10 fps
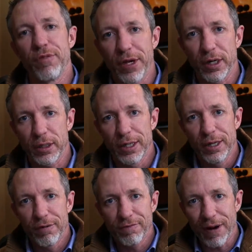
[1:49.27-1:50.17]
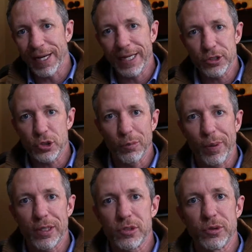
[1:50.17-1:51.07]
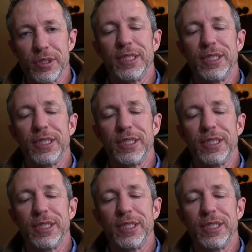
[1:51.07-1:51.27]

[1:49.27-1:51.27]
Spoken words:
their financial puzzles,